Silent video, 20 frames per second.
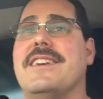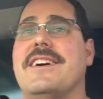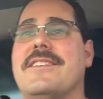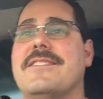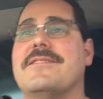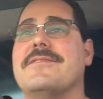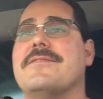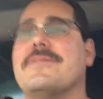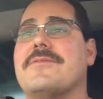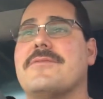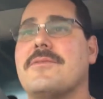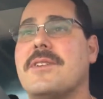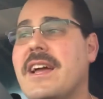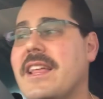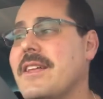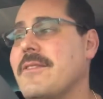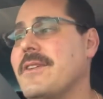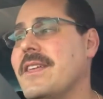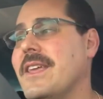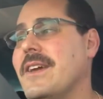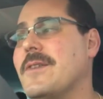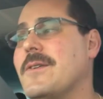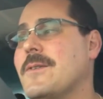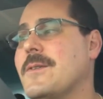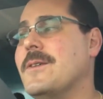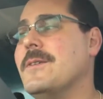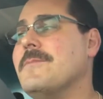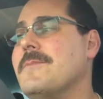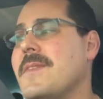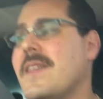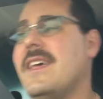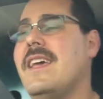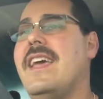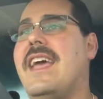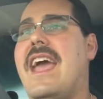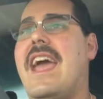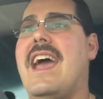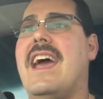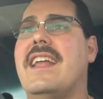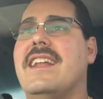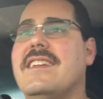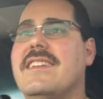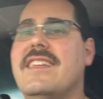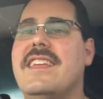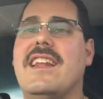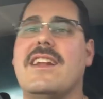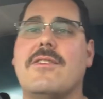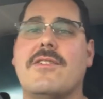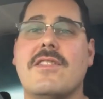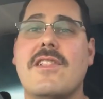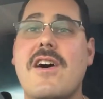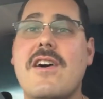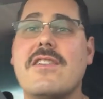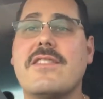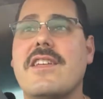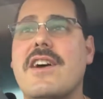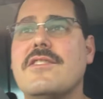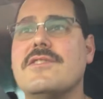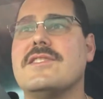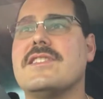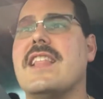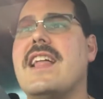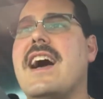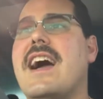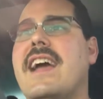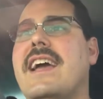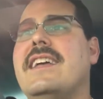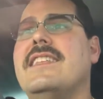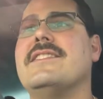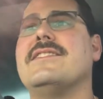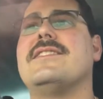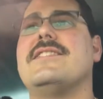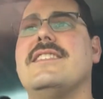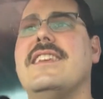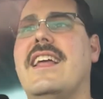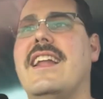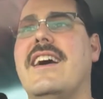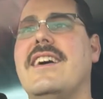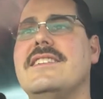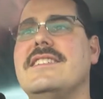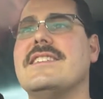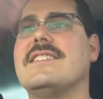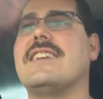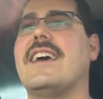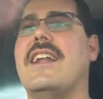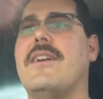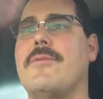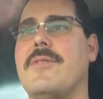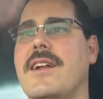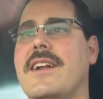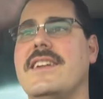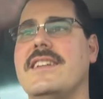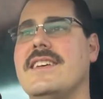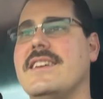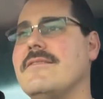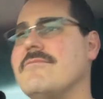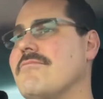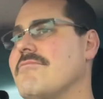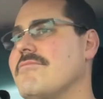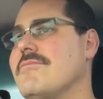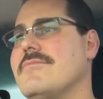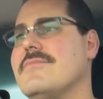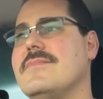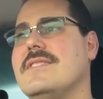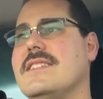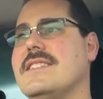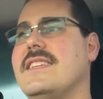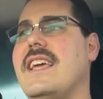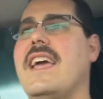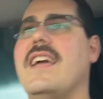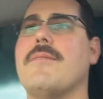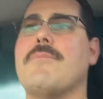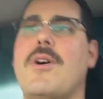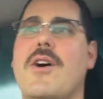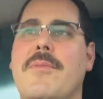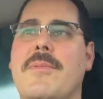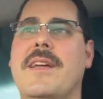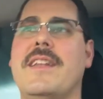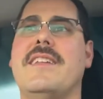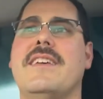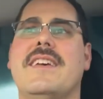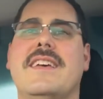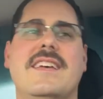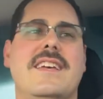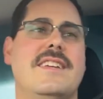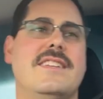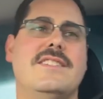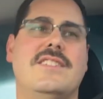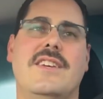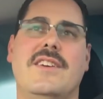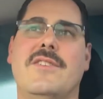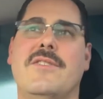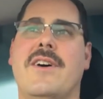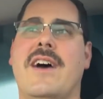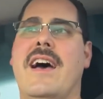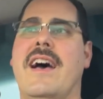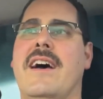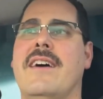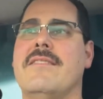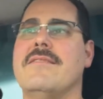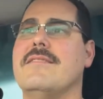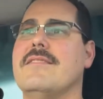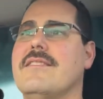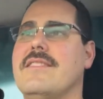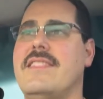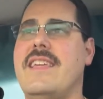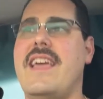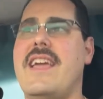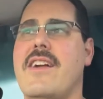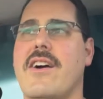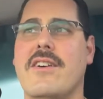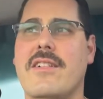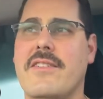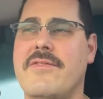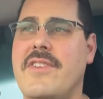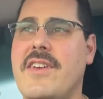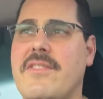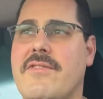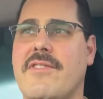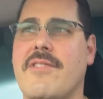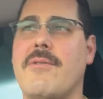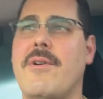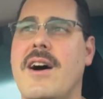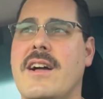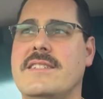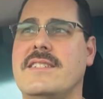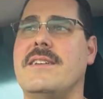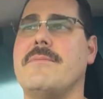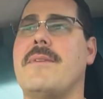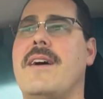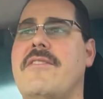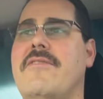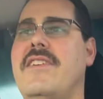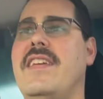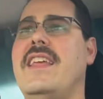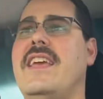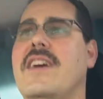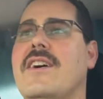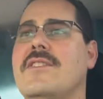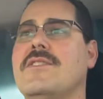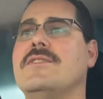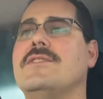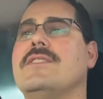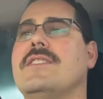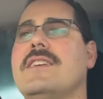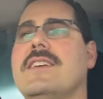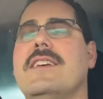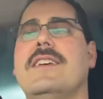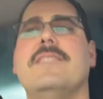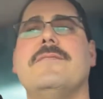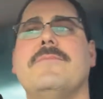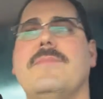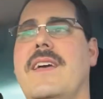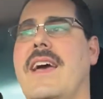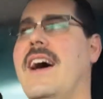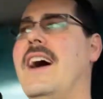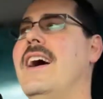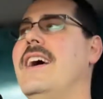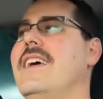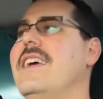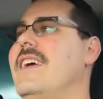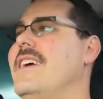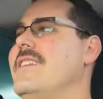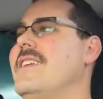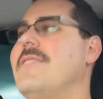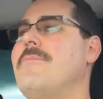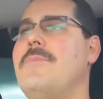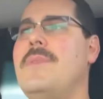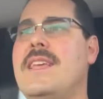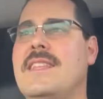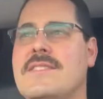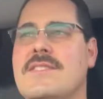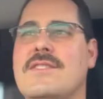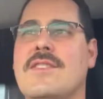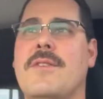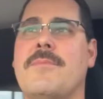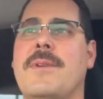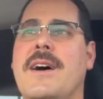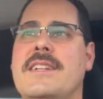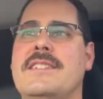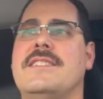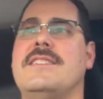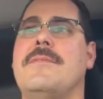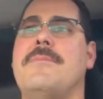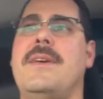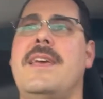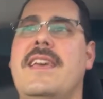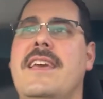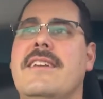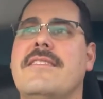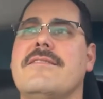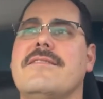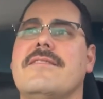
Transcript: So really, really cool. And along those lines, I just kind of wanted to just take a moment to thank all of you for watching my videos. It means so much to me.